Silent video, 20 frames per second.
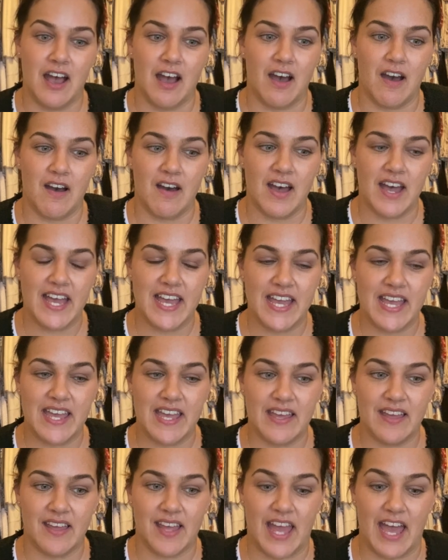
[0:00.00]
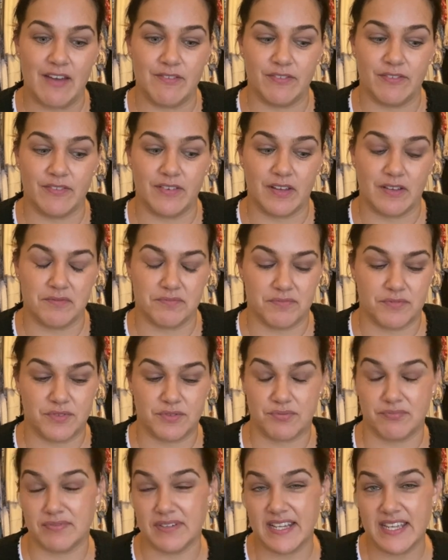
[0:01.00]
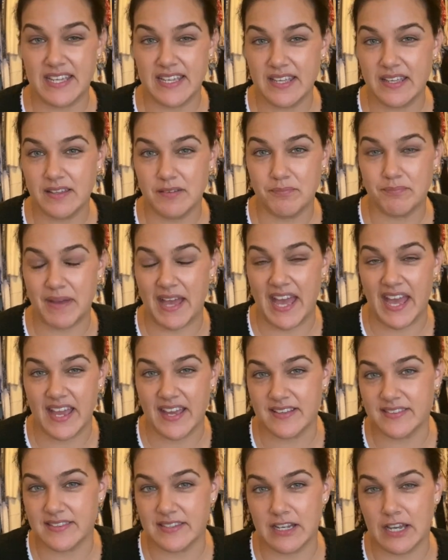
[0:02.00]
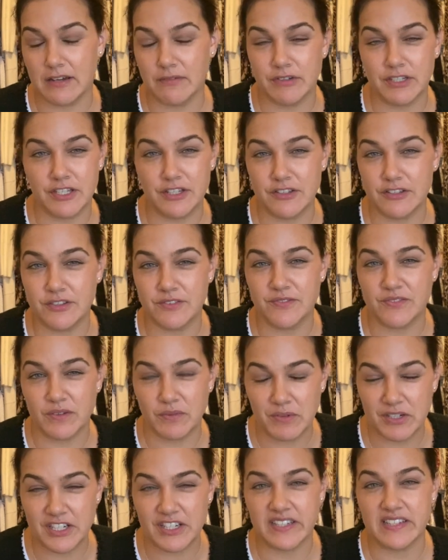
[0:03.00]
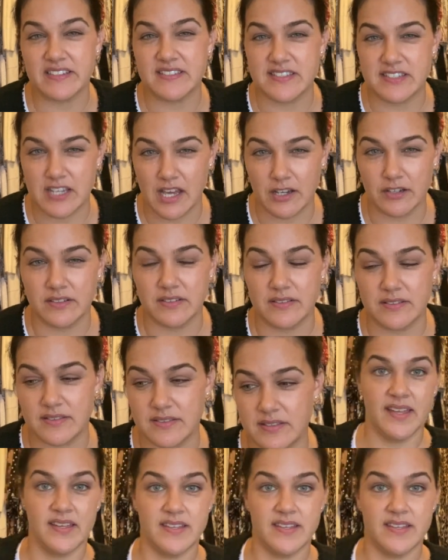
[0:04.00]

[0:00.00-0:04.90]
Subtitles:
I have three bags that I would use for work as totes.